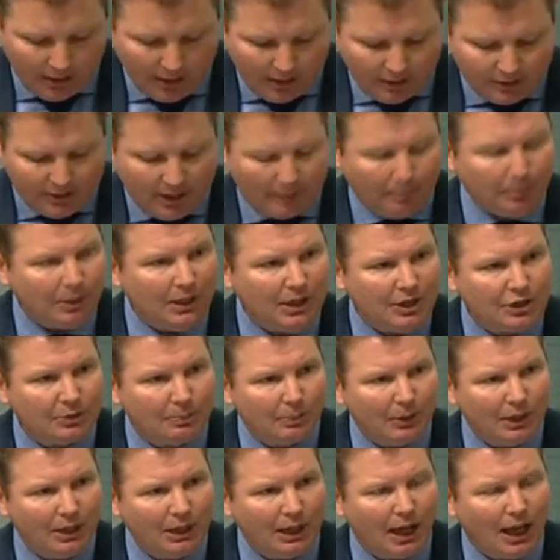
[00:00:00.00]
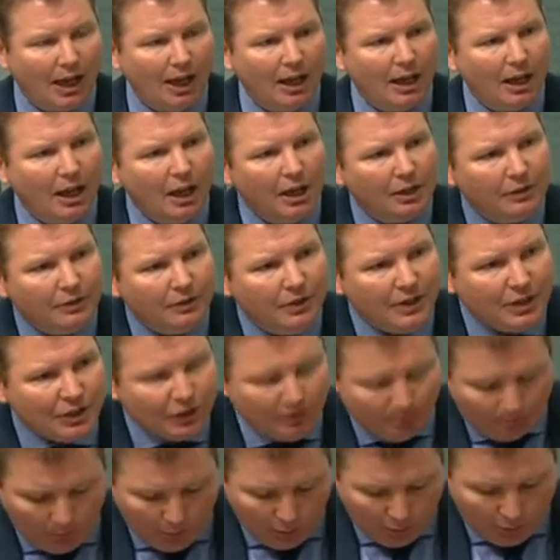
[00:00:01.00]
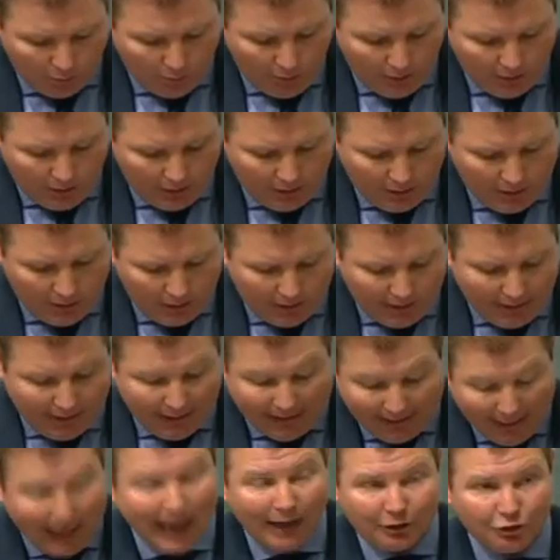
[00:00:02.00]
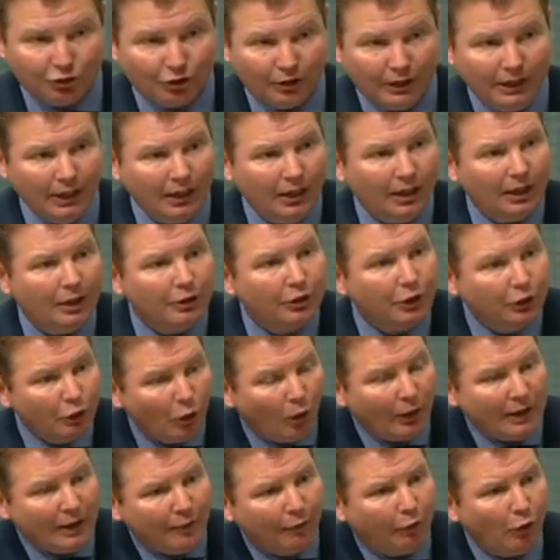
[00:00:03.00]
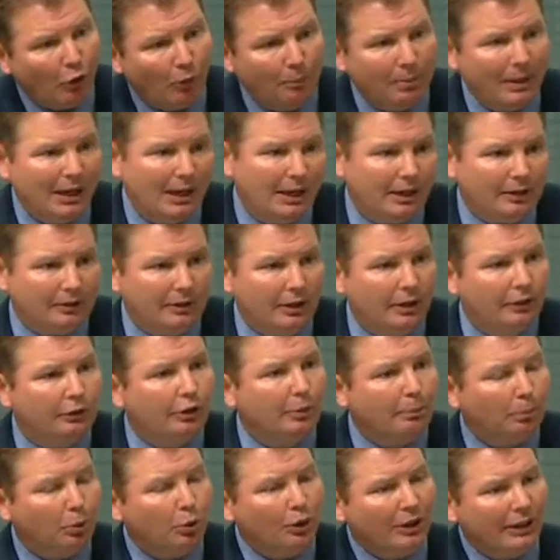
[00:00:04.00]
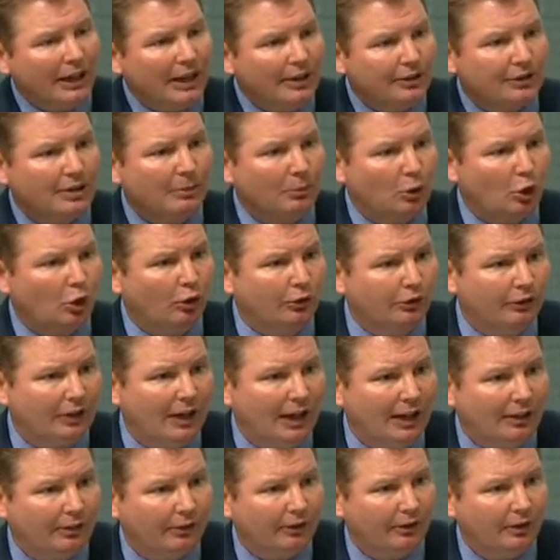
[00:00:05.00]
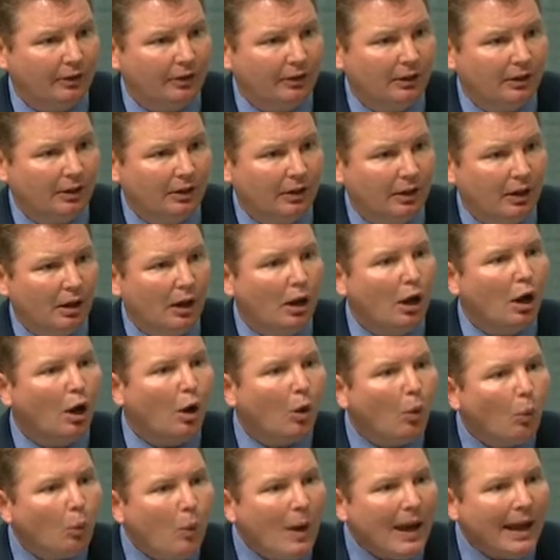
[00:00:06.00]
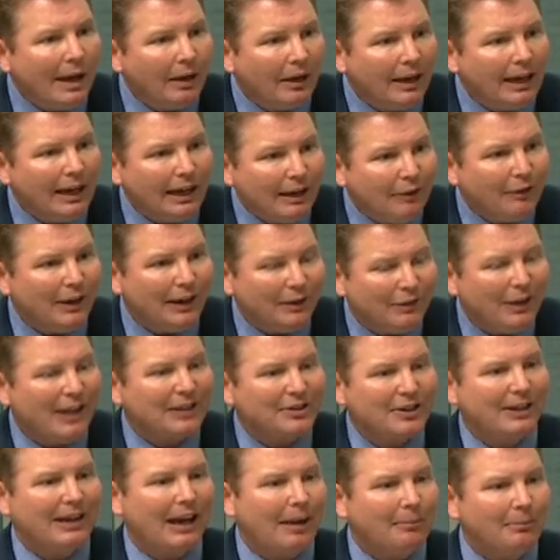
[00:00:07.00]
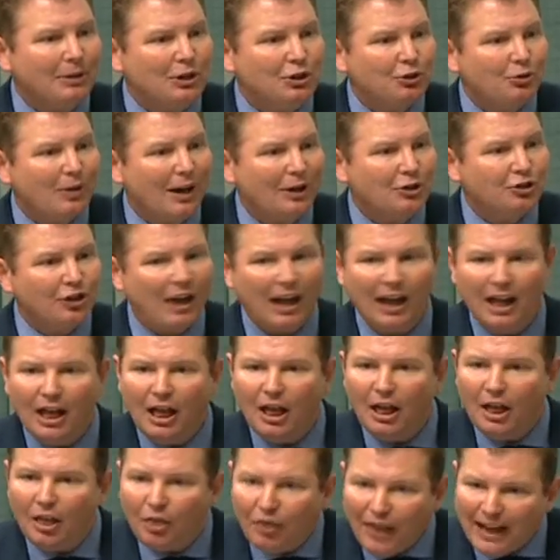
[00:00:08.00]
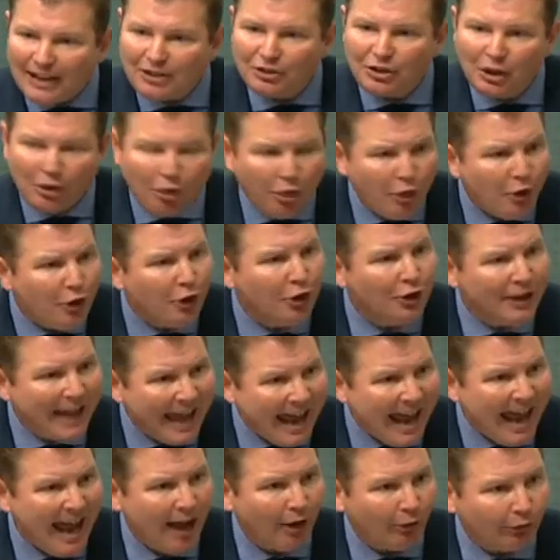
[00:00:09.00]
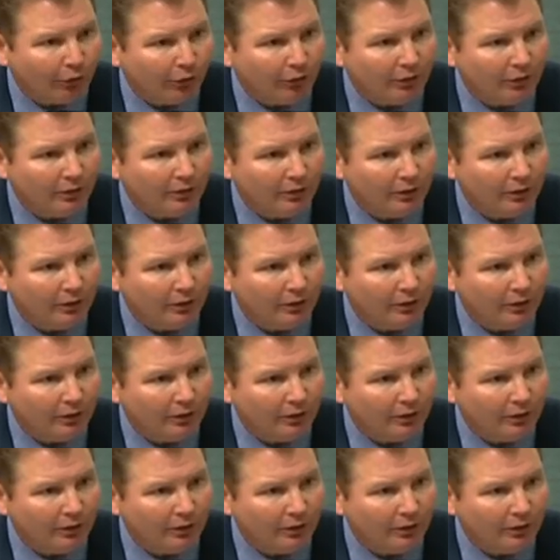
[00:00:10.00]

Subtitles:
Deputy Speaker, this bill, actually, the $94 billion, to put it in some context, if that's a company structure, that's a third ours.